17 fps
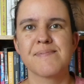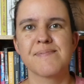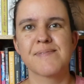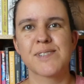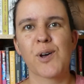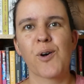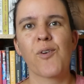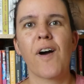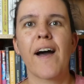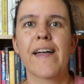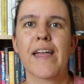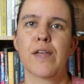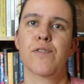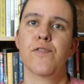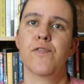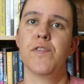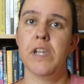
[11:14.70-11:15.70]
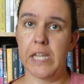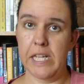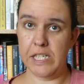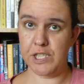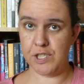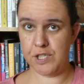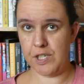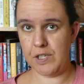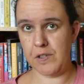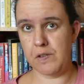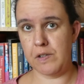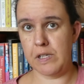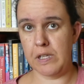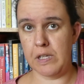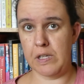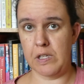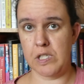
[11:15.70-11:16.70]
So I have finished
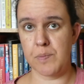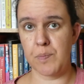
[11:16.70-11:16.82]
The